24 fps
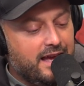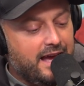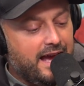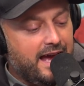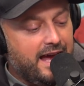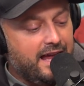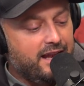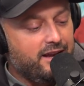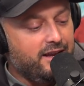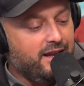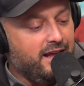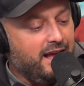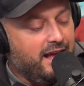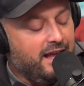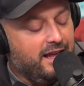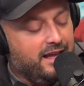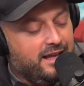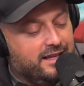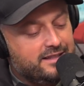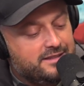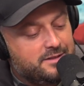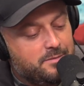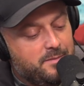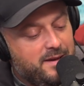
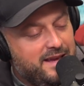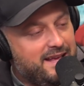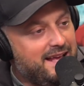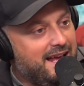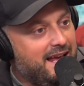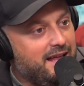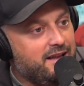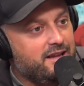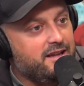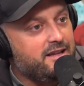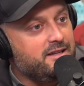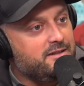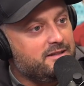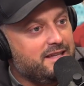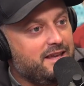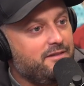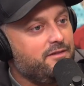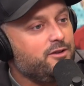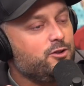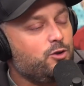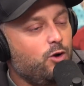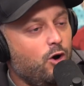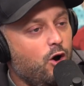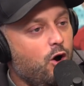to me,
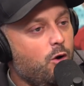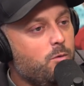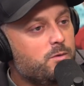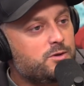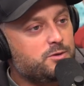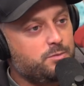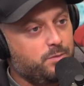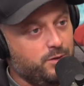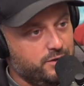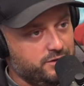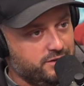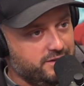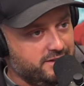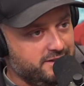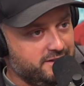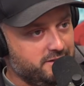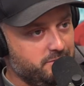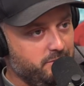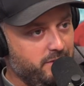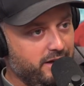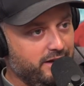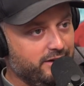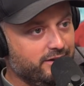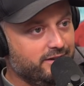giving to a homeless person is
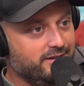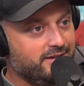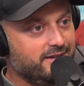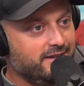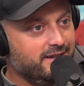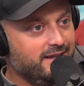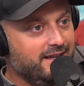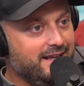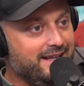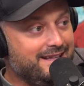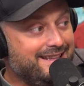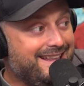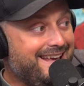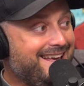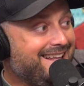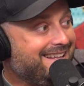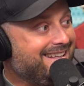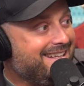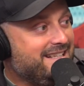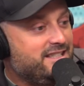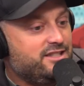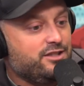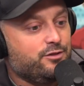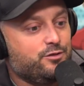better. They at
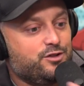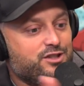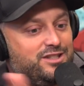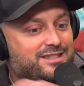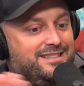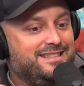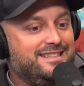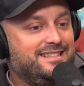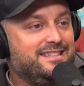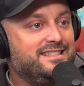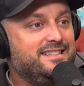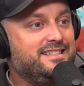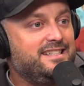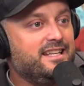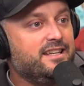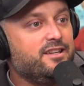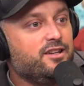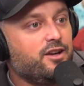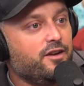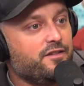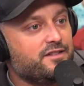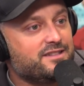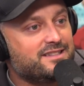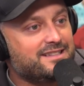least are
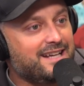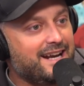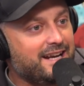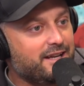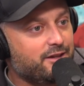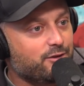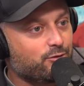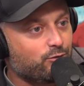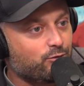sitting on the side of the